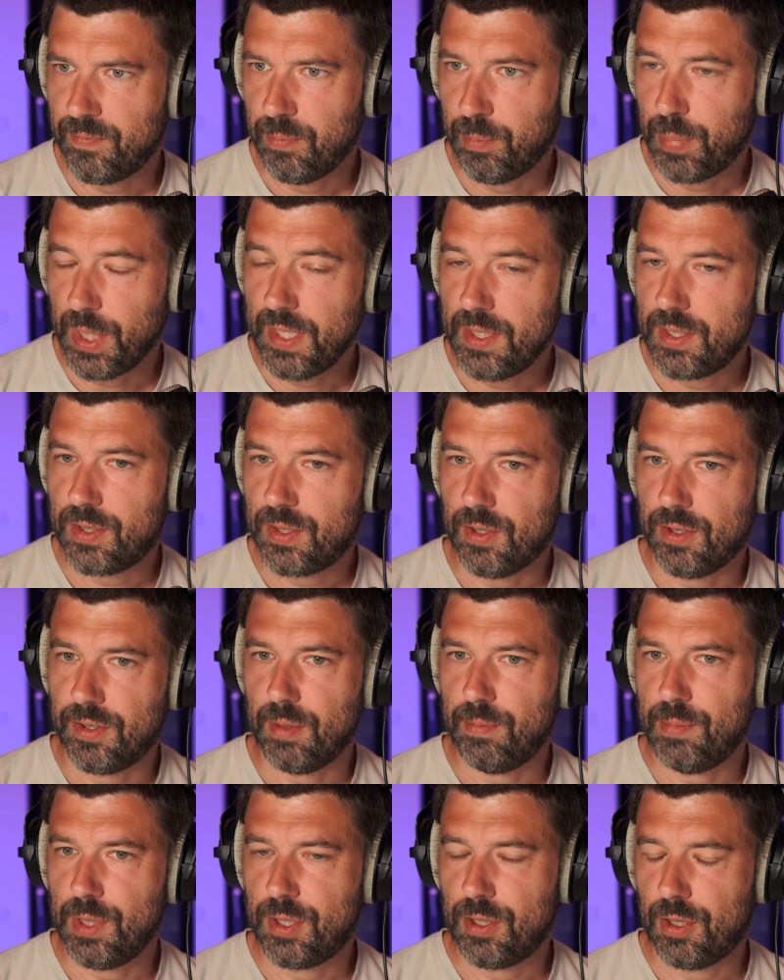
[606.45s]
based on
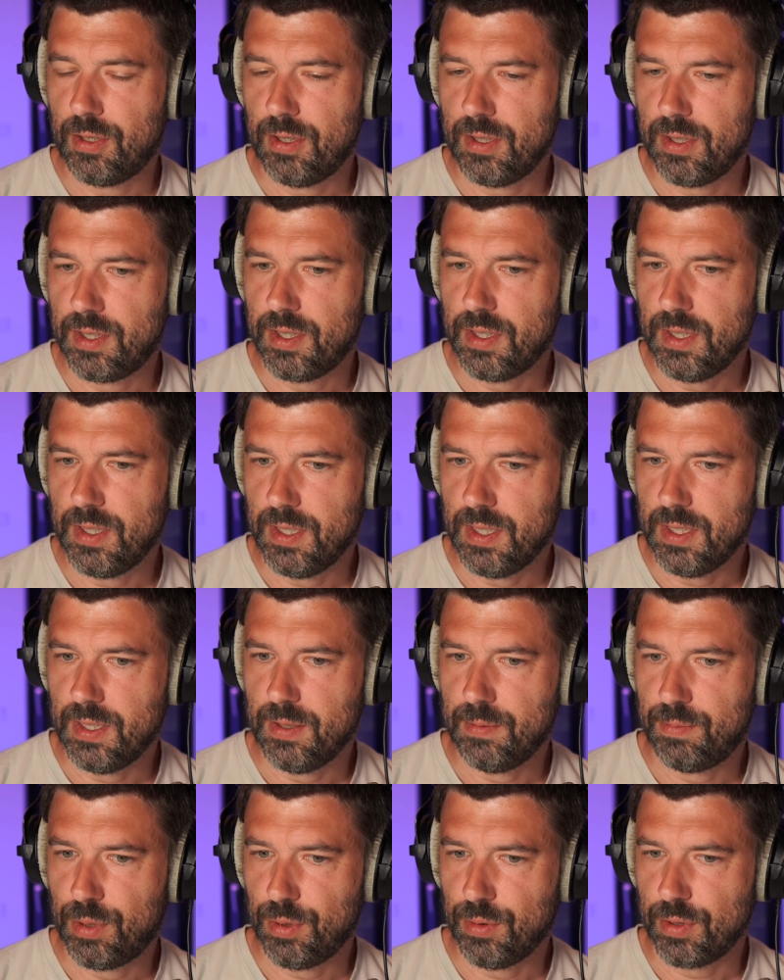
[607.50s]
the BitTorrent
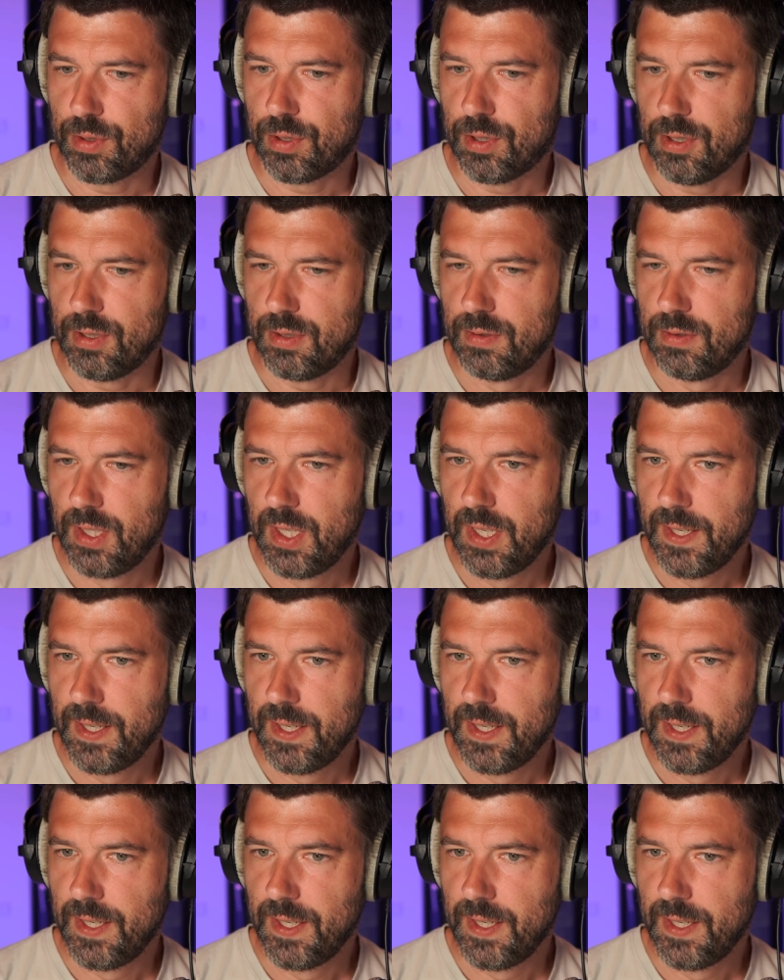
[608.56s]
protocol.